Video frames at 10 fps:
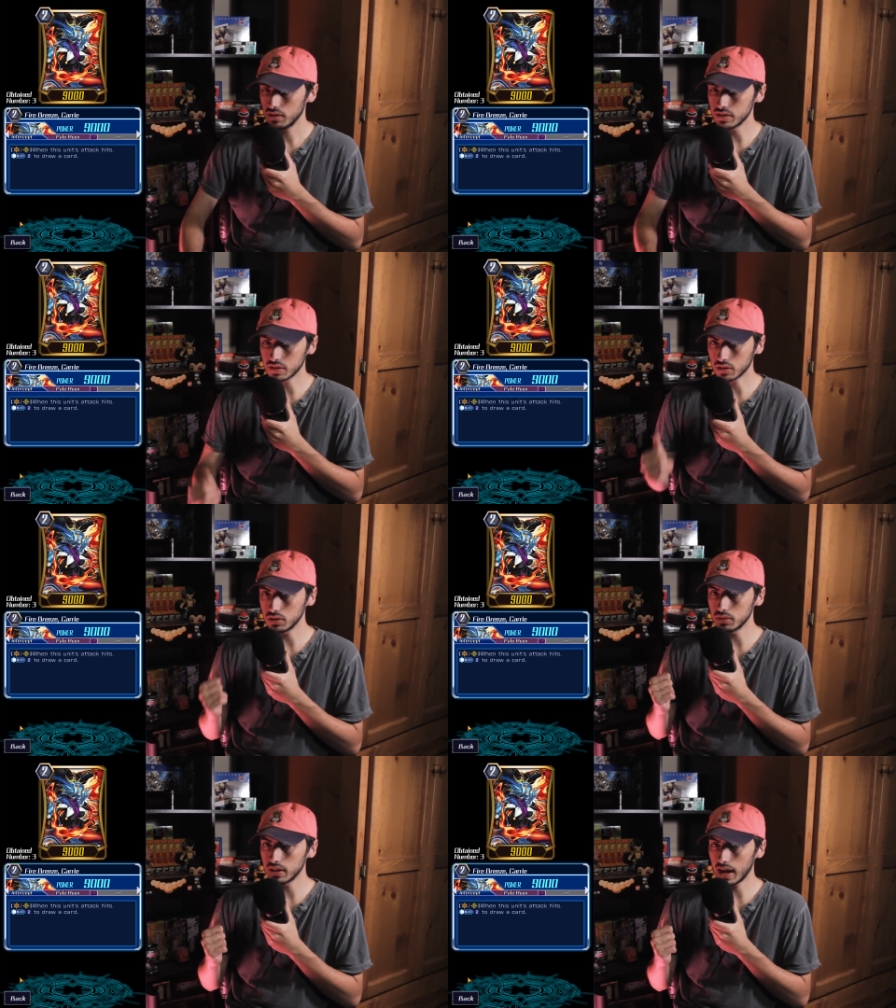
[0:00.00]
This
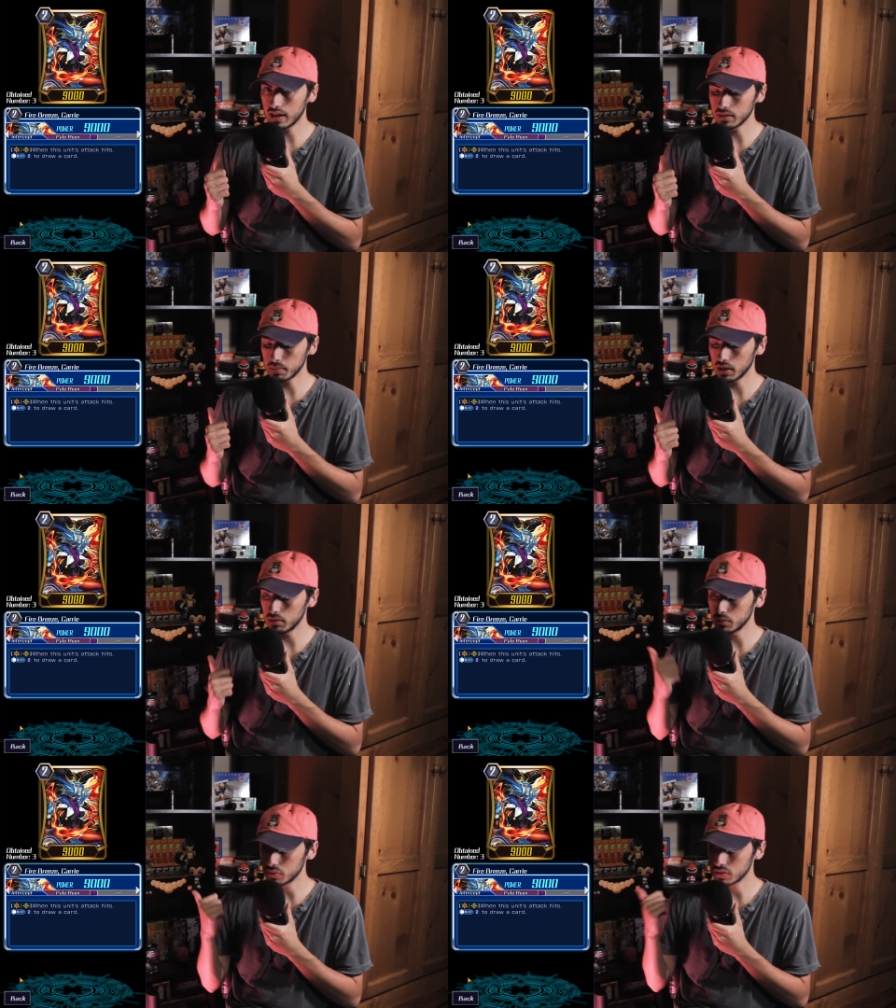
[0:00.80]
included adding
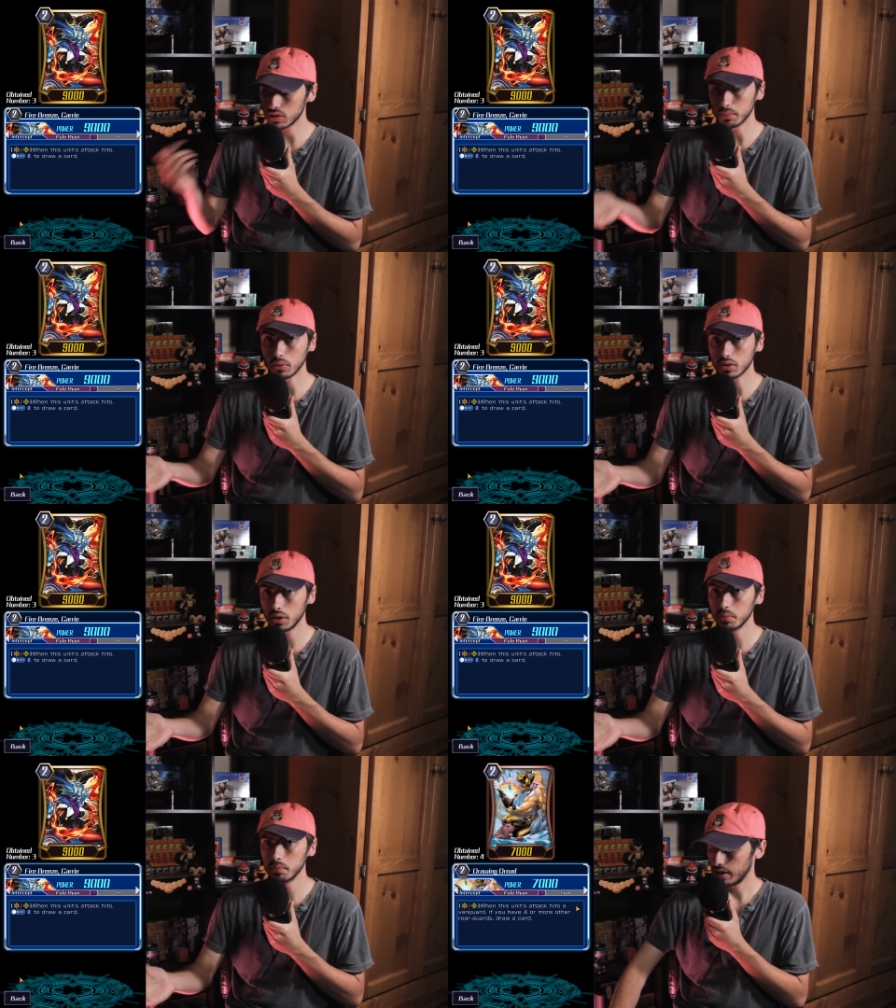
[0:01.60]
Pale Moon's Libra
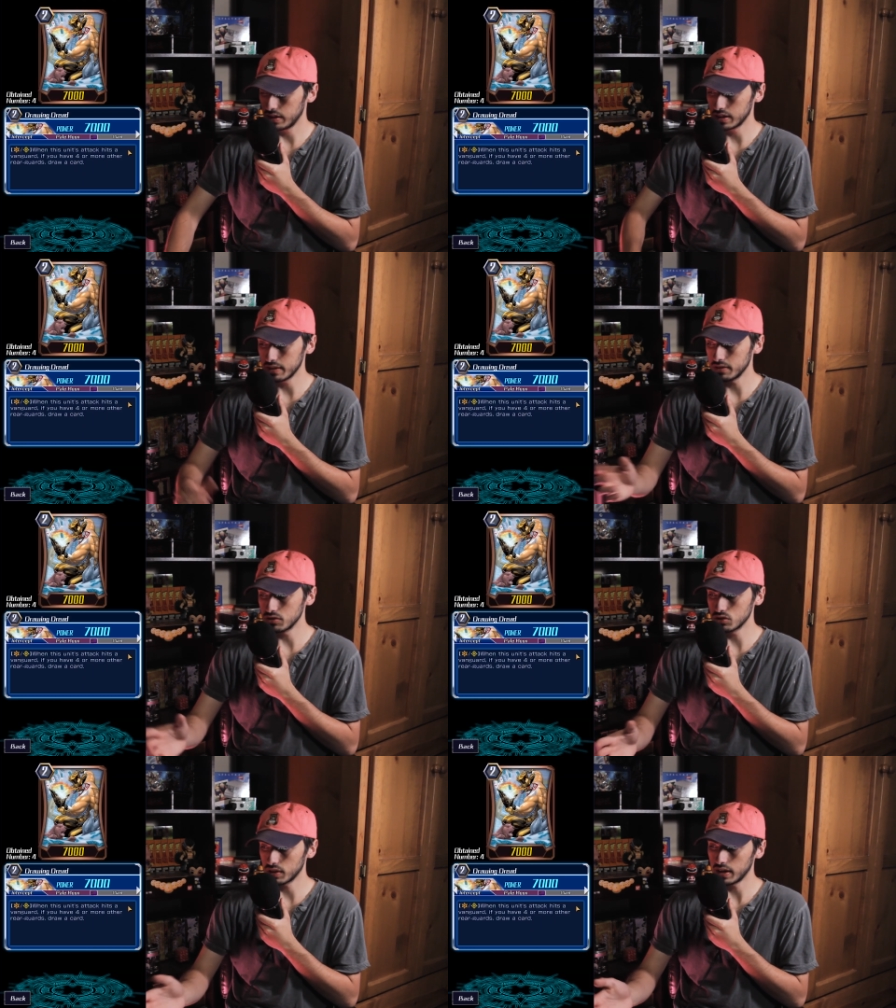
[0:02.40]
clone, and I
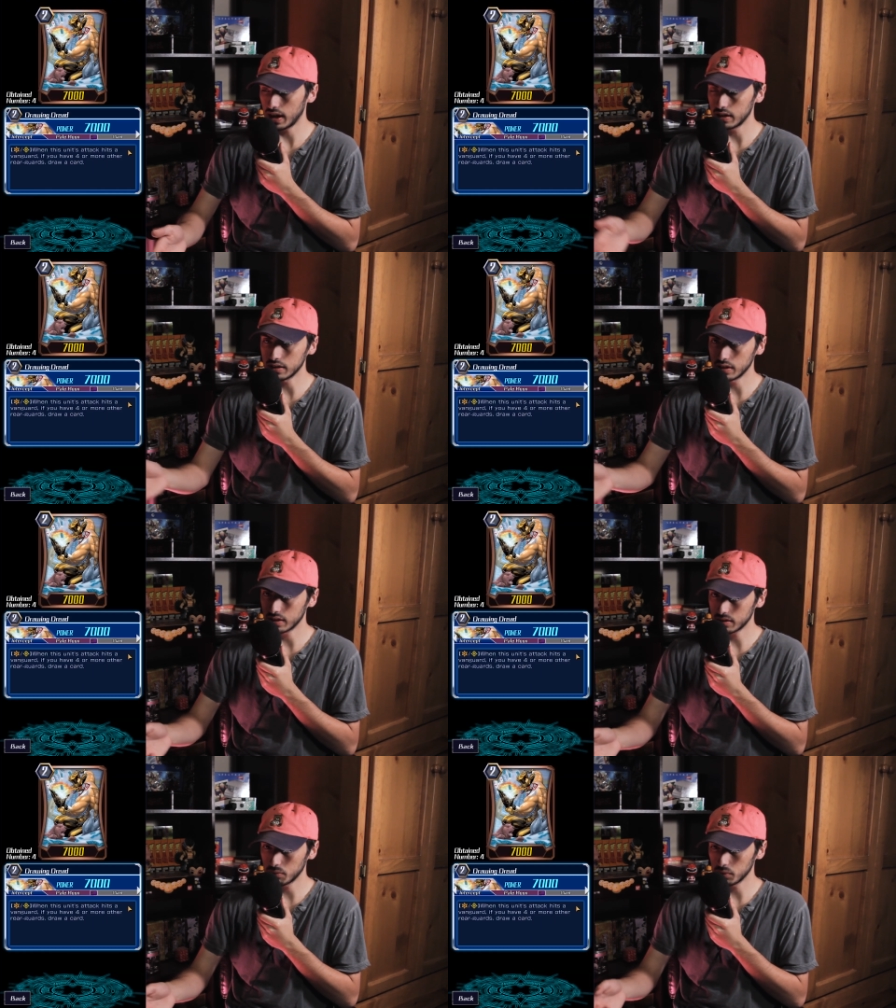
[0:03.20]
even tried adding
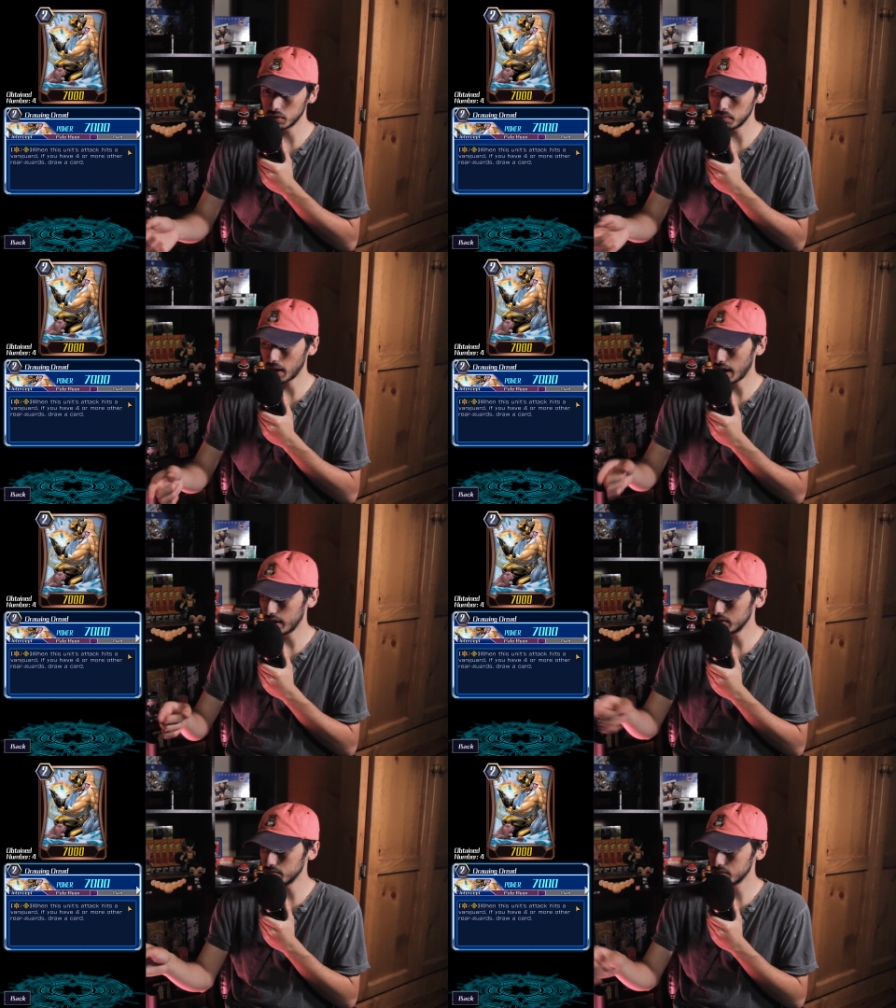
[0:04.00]
like the really
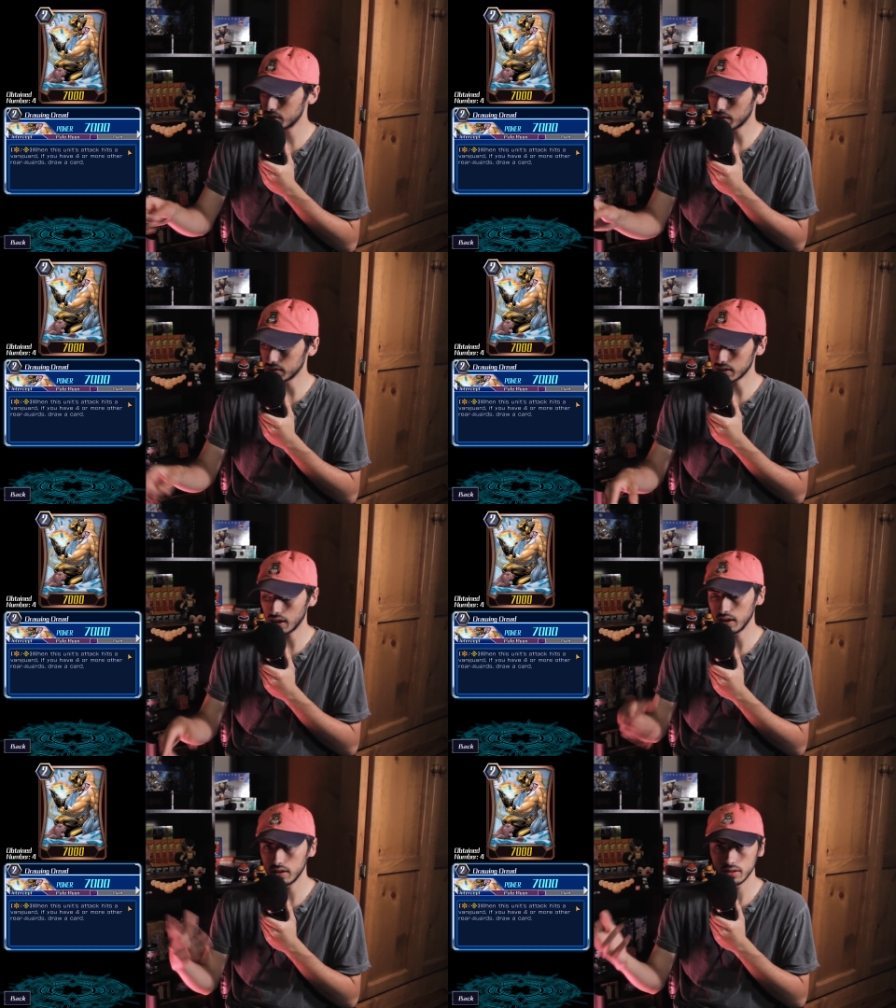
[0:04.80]
bad
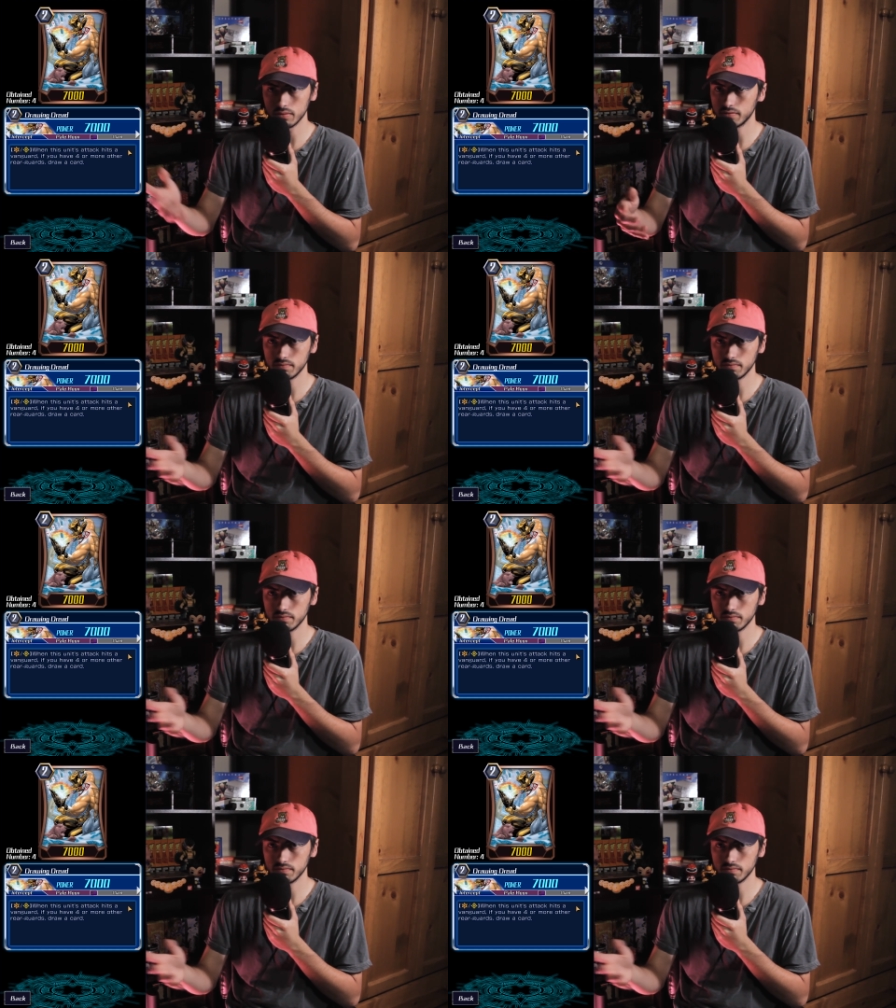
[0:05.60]
7k.